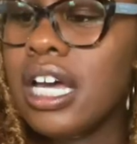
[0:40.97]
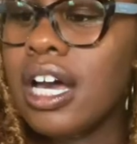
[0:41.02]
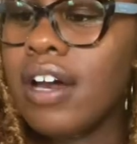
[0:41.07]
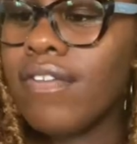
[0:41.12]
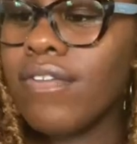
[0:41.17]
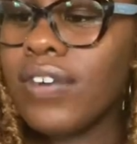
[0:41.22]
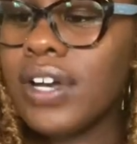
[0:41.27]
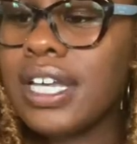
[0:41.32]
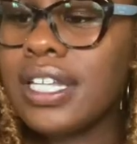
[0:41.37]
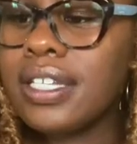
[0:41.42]

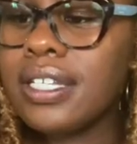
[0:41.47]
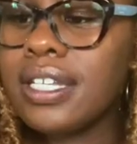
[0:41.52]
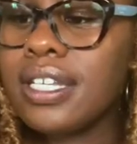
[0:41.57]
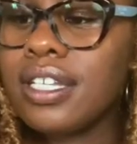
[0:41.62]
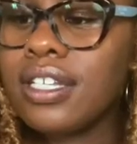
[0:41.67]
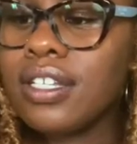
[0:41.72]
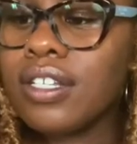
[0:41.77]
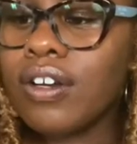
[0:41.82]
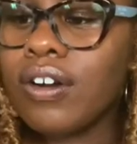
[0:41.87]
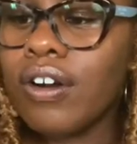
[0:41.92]

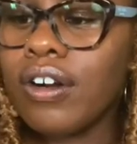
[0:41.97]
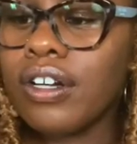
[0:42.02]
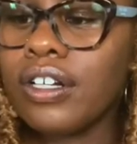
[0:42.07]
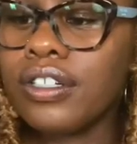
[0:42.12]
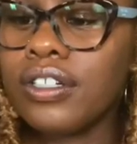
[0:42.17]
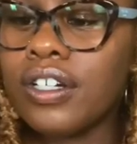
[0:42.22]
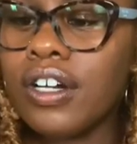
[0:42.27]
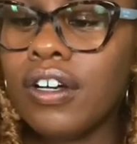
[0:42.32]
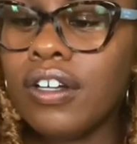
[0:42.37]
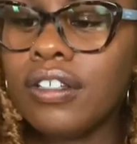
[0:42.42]
Francis
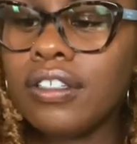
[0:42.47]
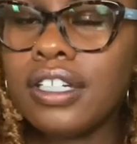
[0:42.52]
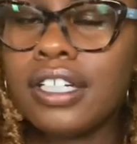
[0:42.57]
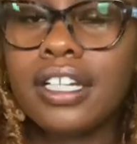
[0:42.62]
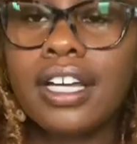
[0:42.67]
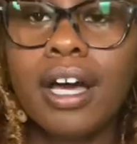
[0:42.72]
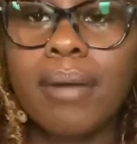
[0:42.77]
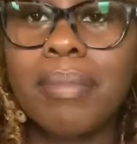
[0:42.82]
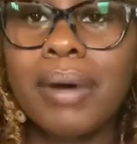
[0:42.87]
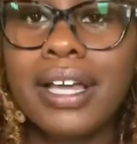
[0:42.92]
Kurkdjian.
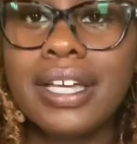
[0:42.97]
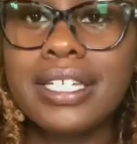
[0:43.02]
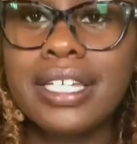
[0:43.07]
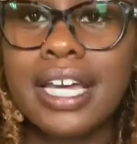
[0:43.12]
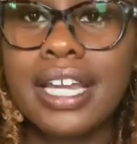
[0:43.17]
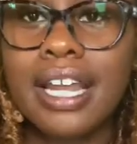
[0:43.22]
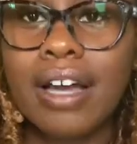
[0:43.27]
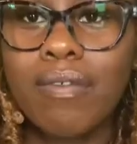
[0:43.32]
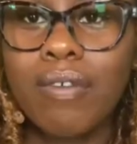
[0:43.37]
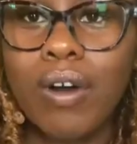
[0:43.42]
I'm probably saying
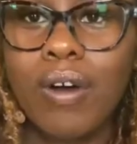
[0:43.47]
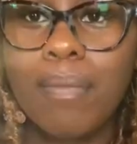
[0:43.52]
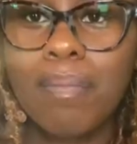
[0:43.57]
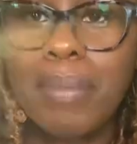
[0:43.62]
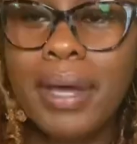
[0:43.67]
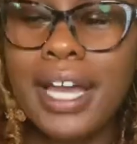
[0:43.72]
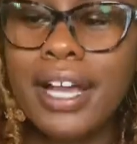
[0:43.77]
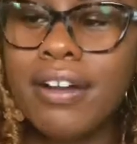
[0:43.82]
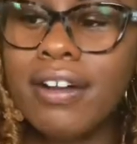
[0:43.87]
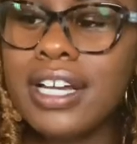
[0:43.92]
that wrong,
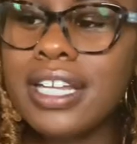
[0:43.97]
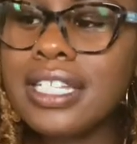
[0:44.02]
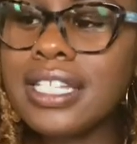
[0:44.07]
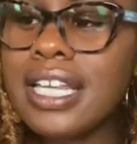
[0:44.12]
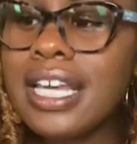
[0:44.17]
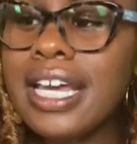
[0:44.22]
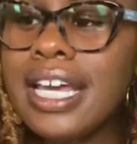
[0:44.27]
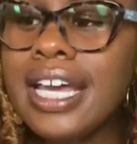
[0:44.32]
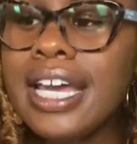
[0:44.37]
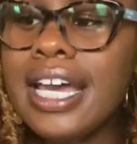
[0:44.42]
Paris.
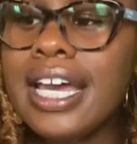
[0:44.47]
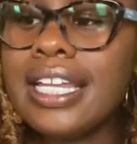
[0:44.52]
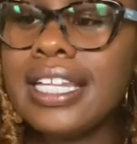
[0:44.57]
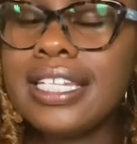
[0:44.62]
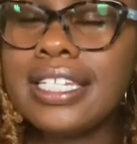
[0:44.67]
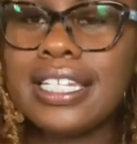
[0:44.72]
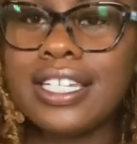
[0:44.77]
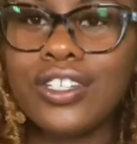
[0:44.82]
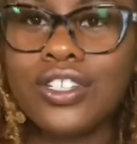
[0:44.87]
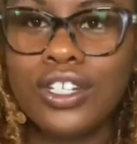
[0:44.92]
And
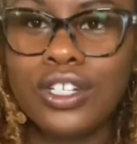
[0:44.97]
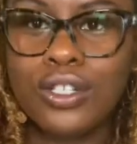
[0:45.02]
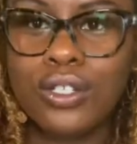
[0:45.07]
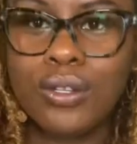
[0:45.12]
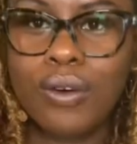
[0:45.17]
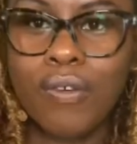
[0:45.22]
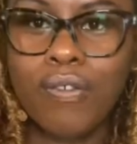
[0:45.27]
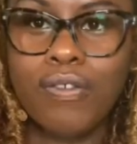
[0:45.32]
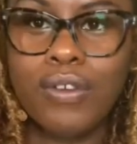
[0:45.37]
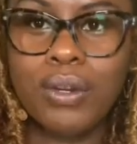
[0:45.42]
this is
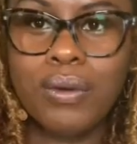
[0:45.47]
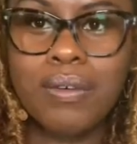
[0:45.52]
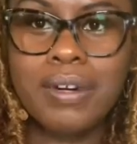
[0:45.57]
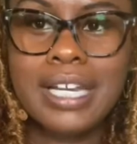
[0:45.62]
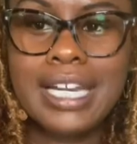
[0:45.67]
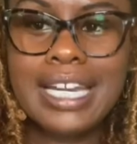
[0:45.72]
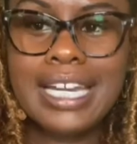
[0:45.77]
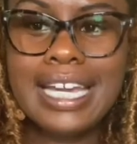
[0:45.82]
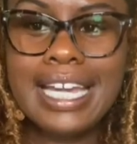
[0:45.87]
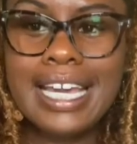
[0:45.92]
Gentle
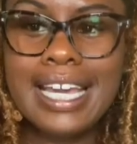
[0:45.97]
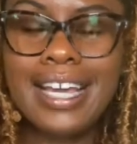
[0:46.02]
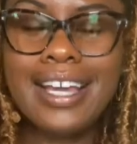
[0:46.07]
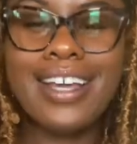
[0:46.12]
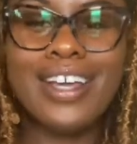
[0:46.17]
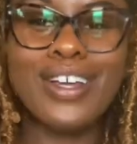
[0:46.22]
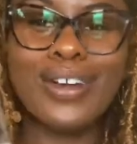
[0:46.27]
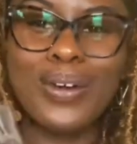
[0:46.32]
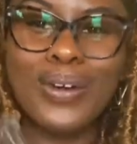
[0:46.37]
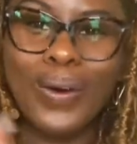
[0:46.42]

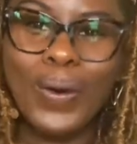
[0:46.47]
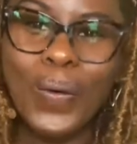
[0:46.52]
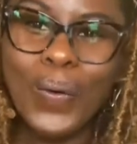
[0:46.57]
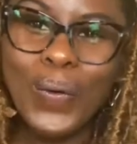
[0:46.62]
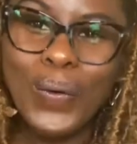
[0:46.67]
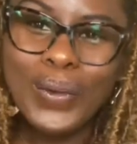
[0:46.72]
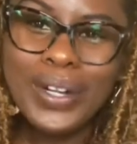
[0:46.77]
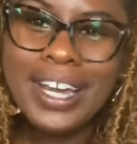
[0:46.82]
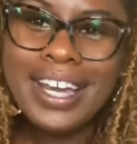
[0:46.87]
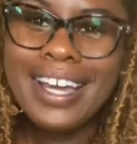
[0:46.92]
Fluidity
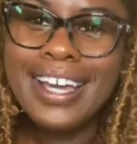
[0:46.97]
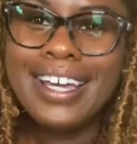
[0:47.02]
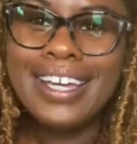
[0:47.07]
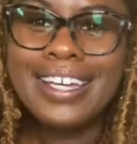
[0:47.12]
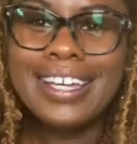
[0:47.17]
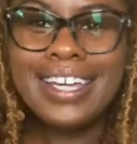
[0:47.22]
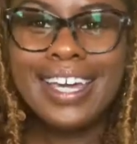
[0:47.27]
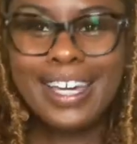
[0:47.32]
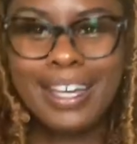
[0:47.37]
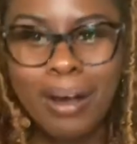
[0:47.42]
Gold.
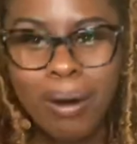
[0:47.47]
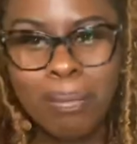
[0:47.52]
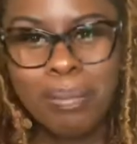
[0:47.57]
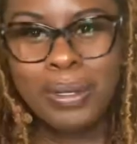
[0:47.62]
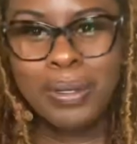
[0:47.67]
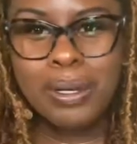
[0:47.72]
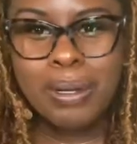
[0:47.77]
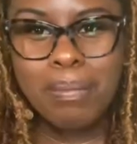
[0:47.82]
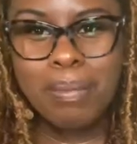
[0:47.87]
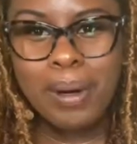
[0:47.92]
Kiko
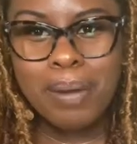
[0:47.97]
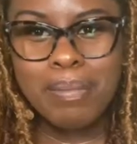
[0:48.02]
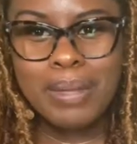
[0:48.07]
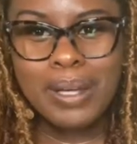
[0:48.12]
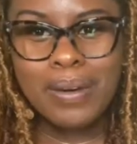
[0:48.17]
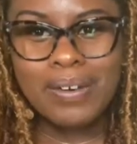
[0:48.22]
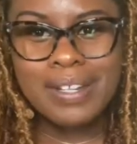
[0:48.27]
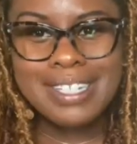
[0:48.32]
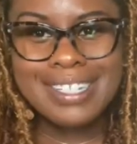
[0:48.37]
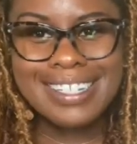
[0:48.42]
Beauty put me
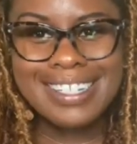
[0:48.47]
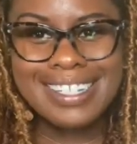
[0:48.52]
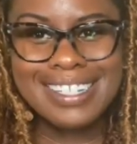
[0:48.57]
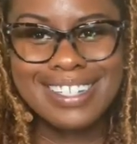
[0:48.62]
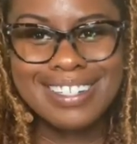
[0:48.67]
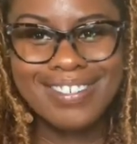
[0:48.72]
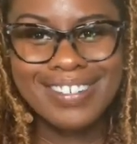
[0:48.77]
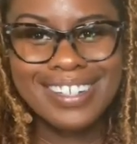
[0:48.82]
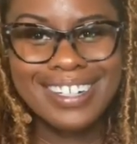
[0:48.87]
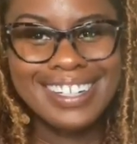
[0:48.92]
onto this
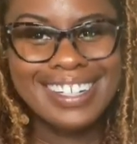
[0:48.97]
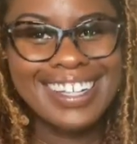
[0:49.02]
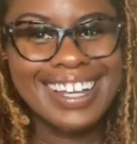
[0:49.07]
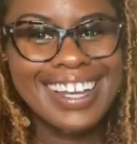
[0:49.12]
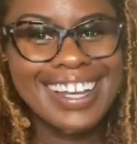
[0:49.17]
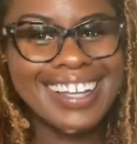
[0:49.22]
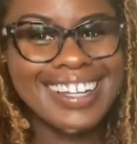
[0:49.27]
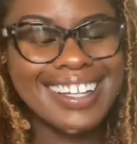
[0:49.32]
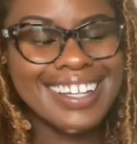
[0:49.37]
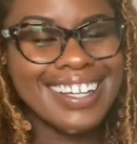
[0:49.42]
one
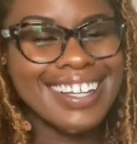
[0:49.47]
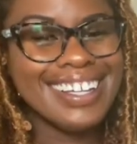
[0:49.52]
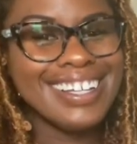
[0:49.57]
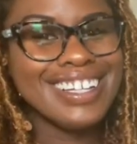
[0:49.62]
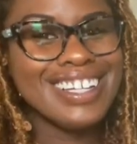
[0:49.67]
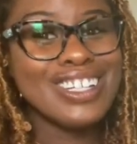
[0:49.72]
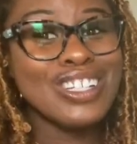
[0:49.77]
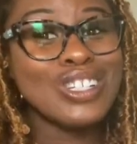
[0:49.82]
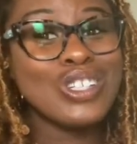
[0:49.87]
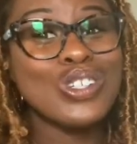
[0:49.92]
and it
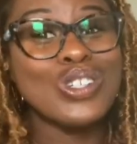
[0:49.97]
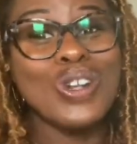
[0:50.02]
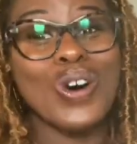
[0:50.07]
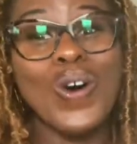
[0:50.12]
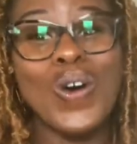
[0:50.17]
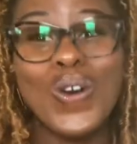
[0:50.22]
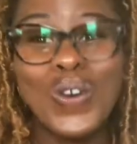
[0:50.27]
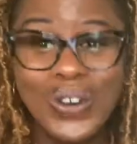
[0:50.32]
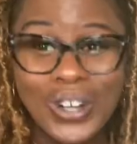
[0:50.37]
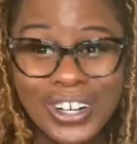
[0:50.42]
is
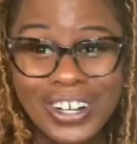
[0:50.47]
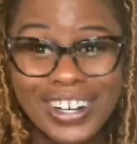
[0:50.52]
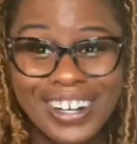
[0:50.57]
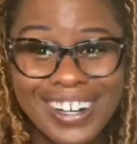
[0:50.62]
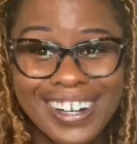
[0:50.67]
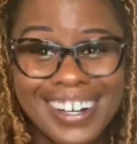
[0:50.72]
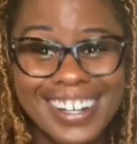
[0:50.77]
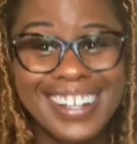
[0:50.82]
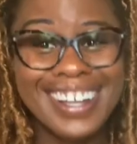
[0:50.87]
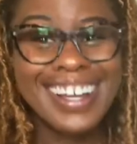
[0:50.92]
so
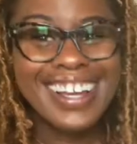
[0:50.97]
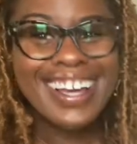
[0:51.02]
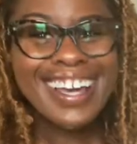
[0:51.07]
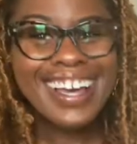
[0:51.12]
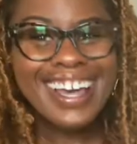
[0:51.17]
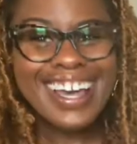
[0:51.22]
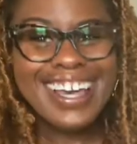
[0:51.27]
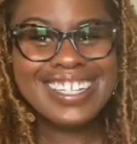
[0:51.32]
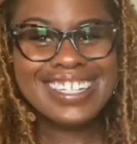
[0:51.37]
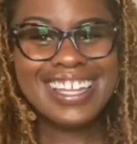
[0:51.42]
good.
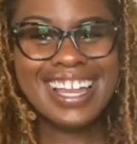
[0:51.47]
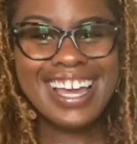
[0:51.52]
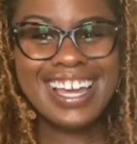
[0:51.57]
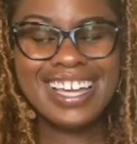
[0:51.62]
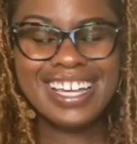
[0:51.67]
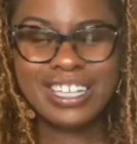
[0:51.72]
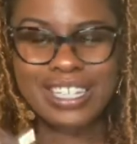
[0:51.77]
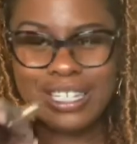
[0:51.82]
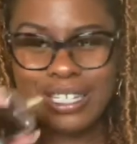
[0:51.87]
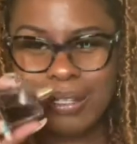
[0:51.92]
It's like
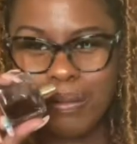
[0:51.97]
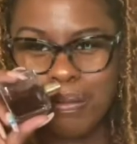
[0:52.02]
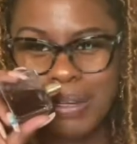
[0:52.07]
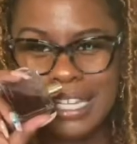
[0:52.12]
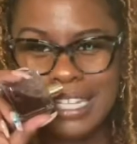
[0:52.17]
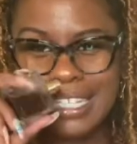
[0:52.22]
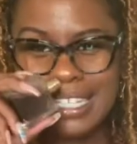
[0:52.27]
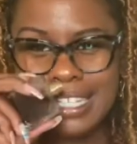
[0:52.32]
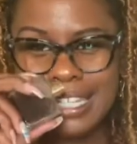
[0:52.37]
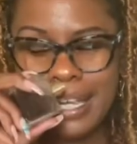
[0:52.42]
a
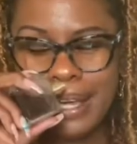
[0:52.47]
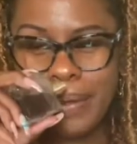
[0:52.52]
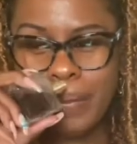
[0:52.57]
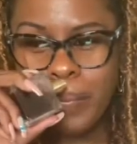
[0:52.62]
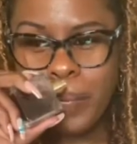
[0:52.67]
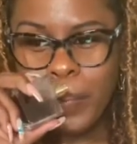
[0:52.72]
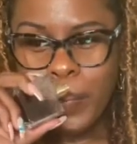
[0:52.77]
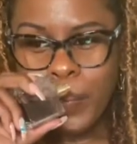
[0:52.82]
sweet scent.